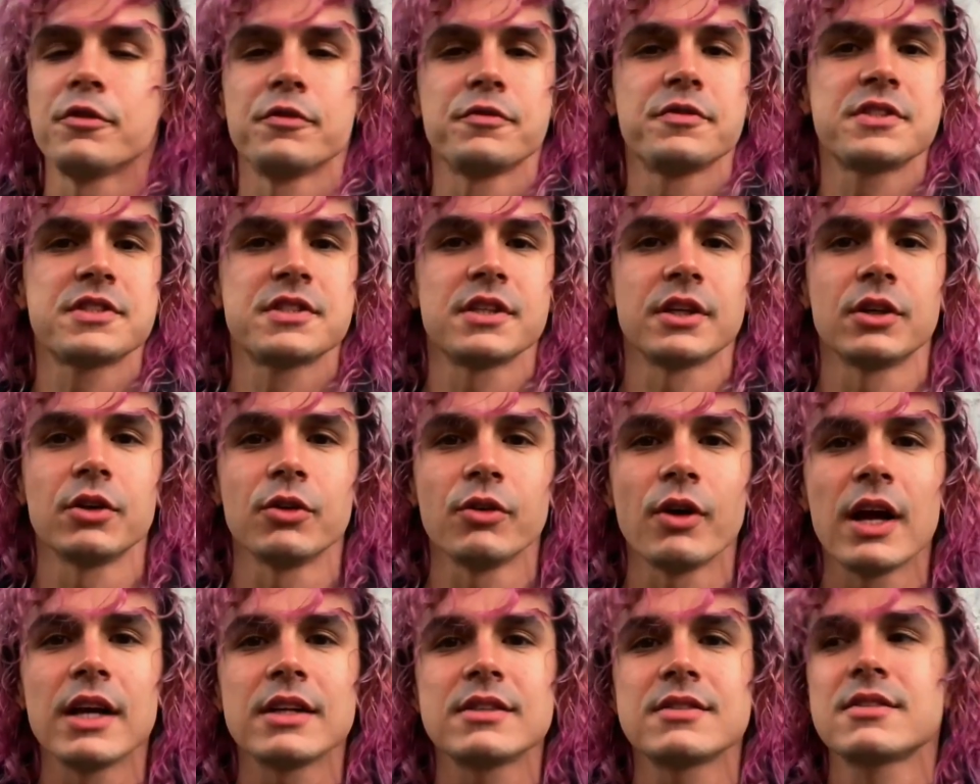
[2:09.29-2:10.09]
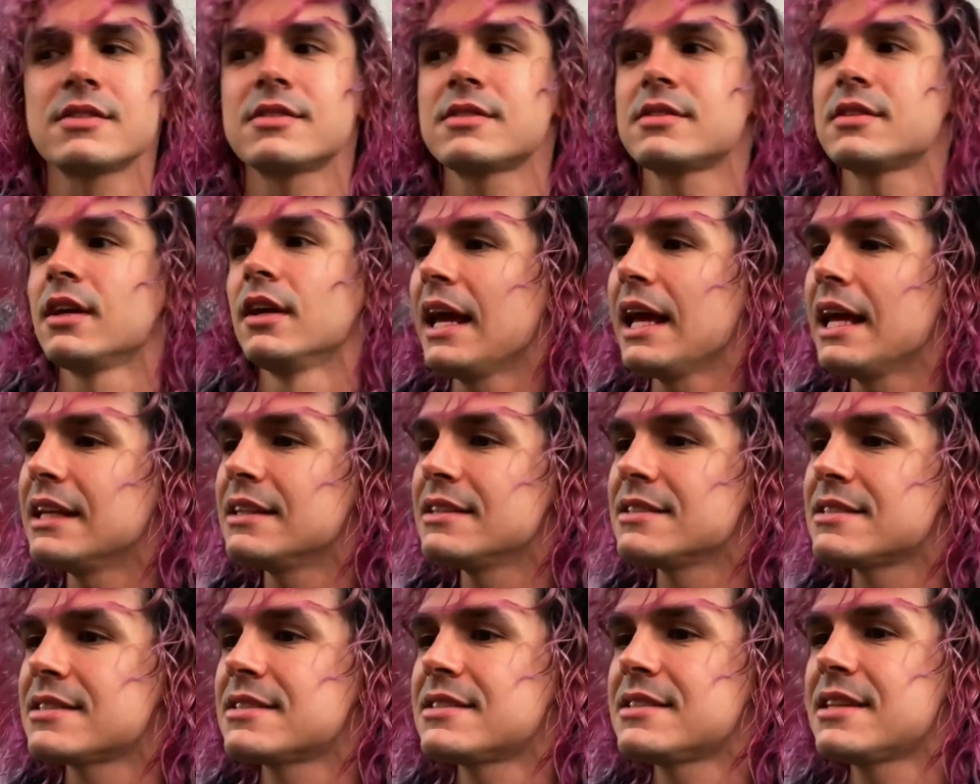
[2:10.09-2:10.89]
of cigarettes.
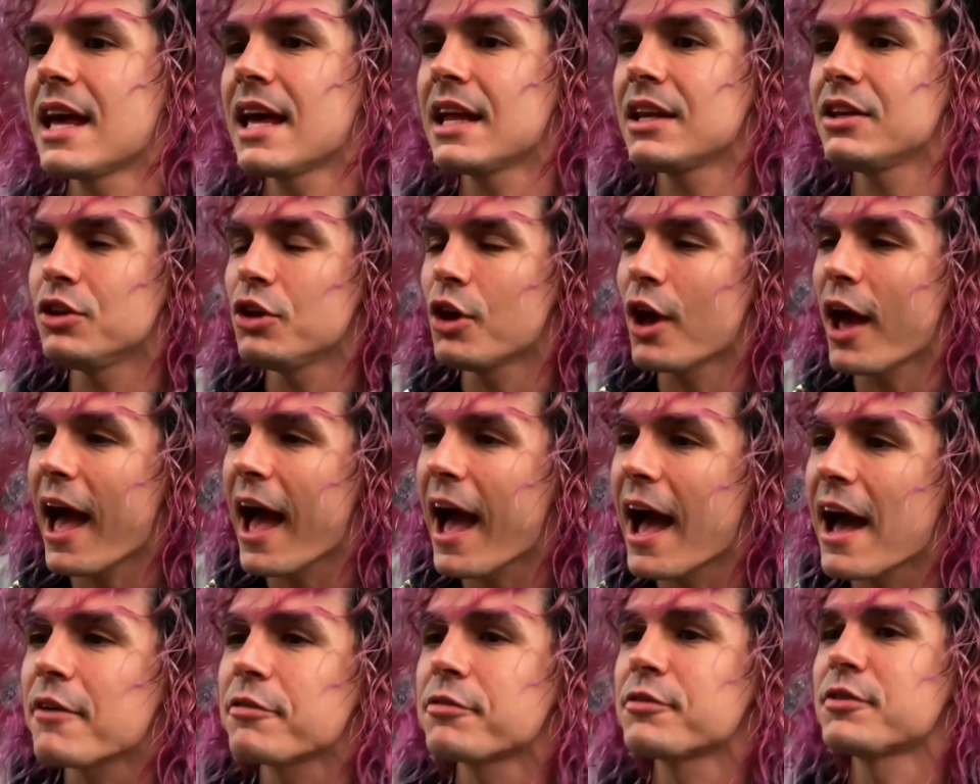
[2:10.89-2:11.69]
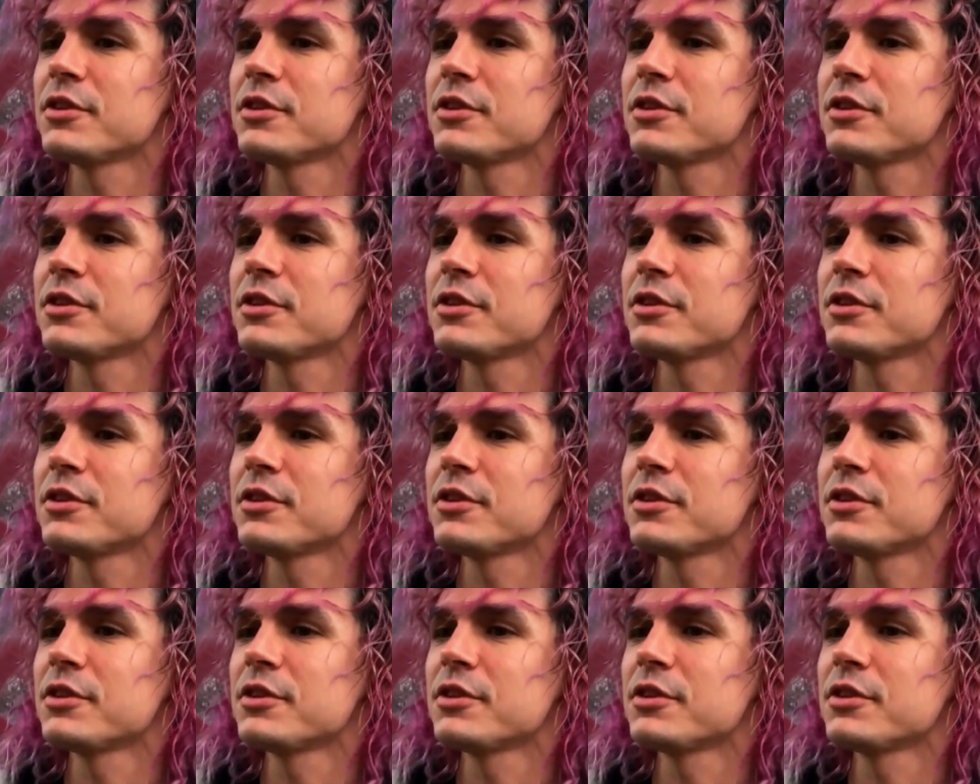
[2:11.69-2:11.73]
Instead, you have